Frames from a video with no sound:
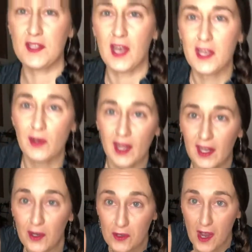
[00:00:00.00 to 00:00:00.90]
that you get
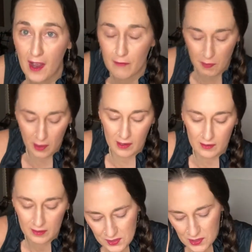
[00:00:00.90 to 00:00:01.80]
at your dive bar.
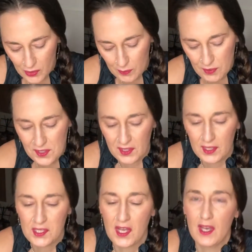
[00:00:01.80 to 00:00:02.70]
So I'm just
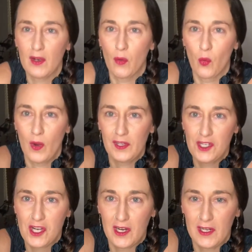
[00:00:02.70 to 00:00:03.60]
gonna take one
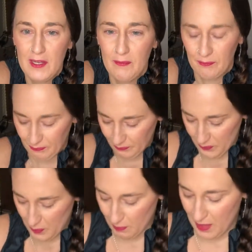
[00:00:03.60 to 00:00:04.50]
cherry,
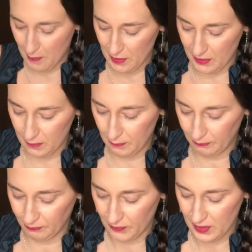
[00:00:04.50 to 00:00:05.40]
plop it in,
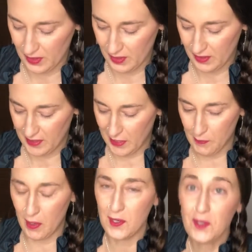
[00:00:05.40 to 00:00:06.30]
and
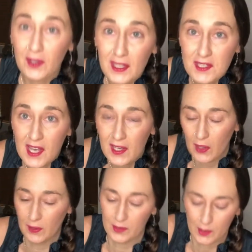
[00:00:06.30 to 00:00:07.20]
I'm also gonna take a
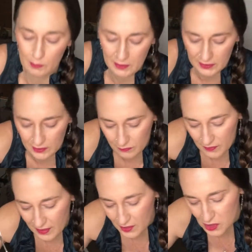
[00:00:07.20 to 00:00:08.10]
little bit of
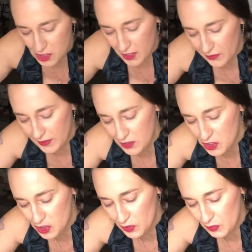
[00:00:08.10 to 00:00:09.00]
that cherry
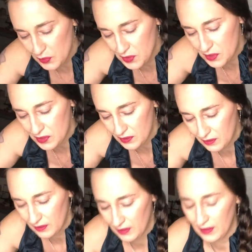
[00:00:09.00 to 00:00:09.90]
juice.
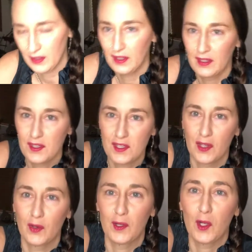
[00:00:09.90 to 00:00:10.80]

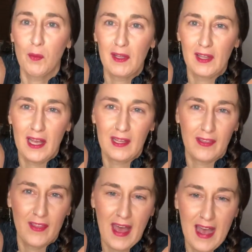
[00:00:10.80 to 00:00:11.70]
So a little bit
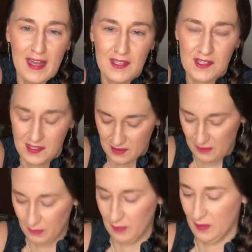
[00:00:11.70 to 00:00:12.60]
like that,
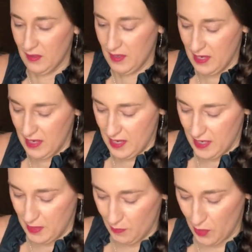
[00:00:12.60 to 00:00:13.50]
and
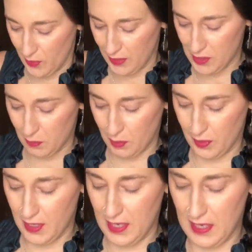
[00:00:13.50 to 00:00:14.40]
I'm going to
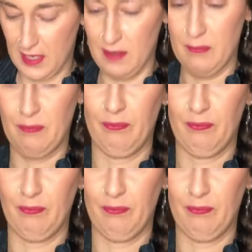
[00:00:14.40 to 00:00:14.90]
put it in,